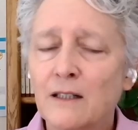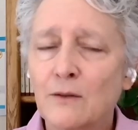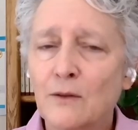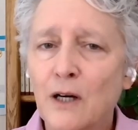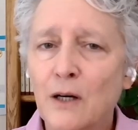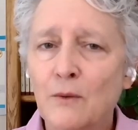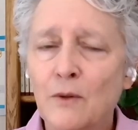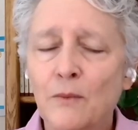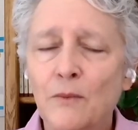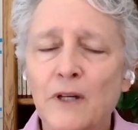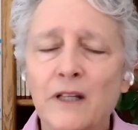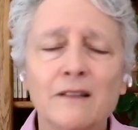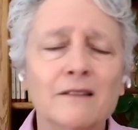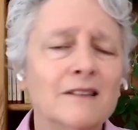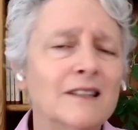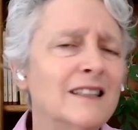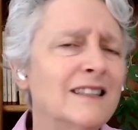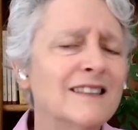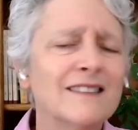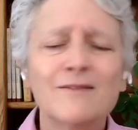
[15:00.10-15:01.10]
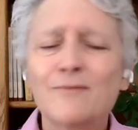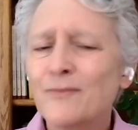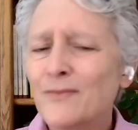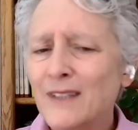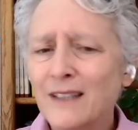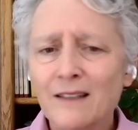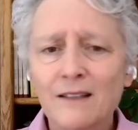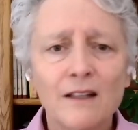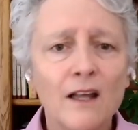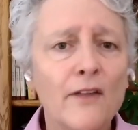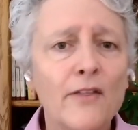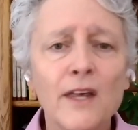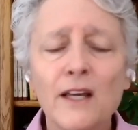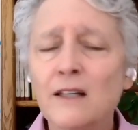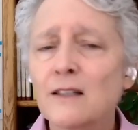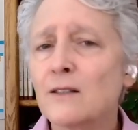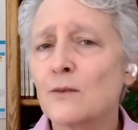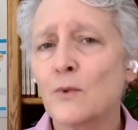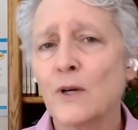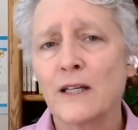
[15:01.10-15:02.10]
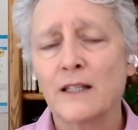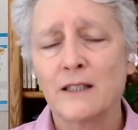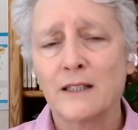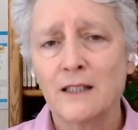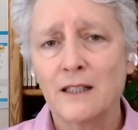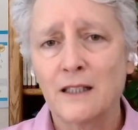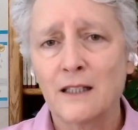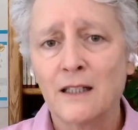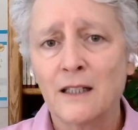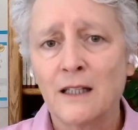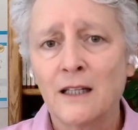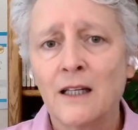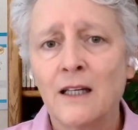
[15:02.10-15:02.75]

go out one way. Nothing is wasted.